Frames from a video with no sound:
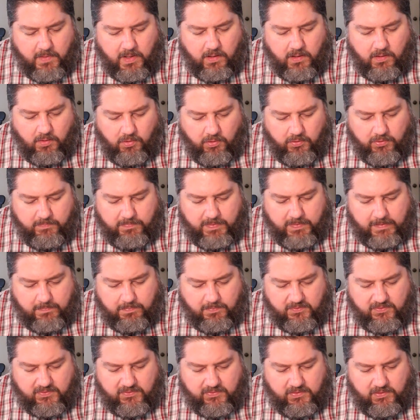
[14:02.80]
all the
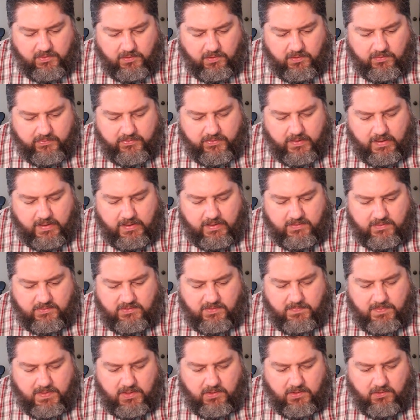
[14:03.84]
peoples of the earth to
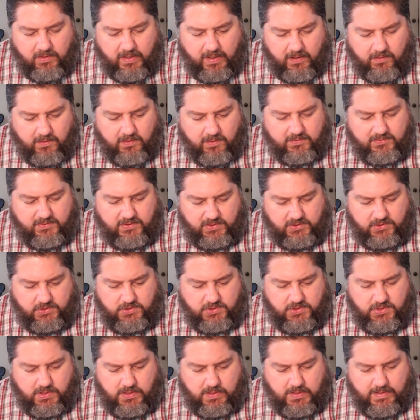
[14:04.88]
be your
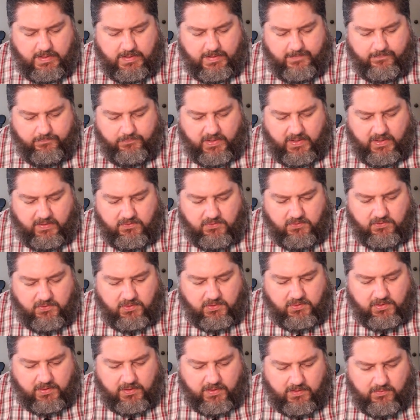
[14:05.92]
heritage, as you
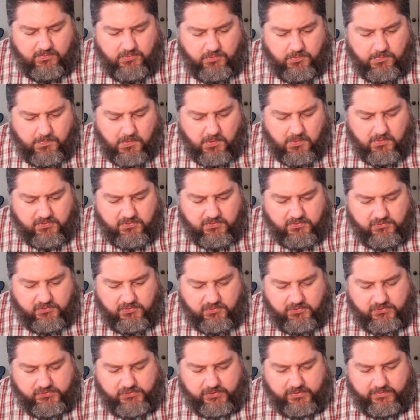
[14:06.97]
declared through Moses your
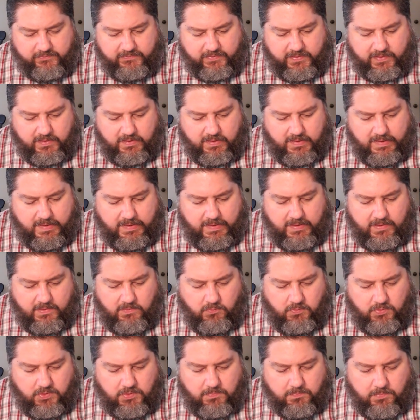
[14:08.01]
servant
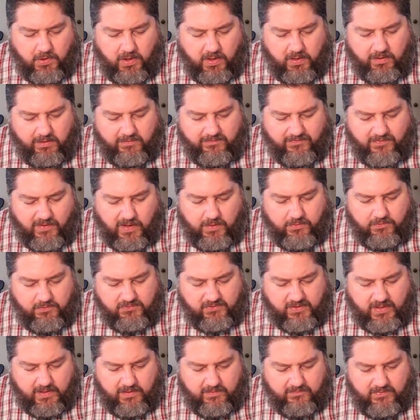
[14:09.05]
when you brought our fathers
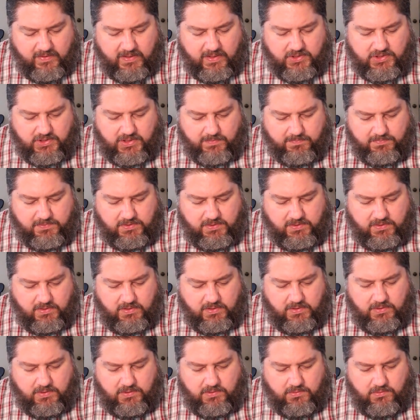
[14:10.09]
out of Egypt,
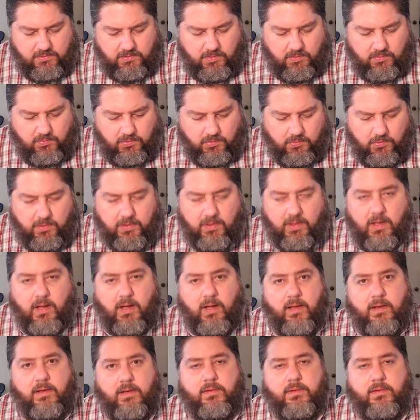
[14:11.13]
O Lord God.